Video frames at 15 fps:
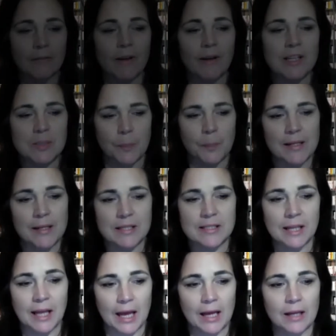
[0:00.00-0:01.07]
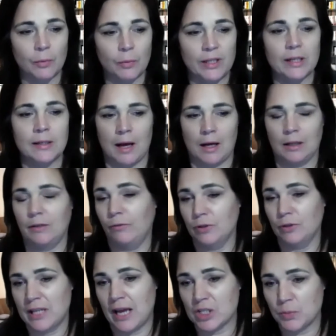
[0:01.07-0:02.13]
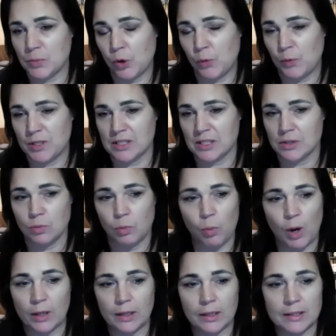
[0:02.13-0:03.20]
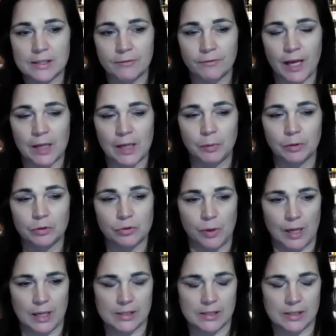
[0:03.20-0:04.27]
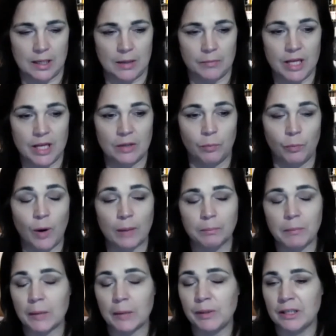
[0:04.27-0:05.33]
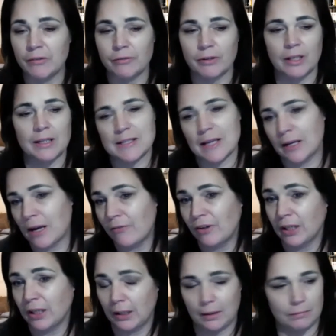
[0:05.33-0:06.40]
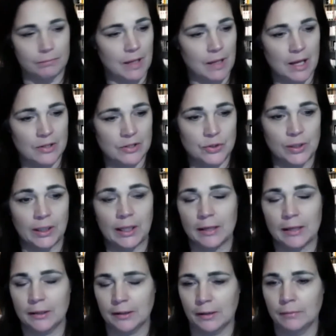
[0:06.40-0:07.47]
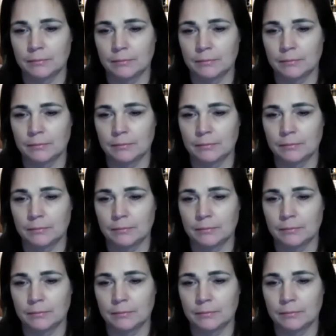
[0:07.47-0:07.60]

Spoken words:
expenses can we deduct for tax purposes? What is available to us that what might be different in South Africa as to in Canada?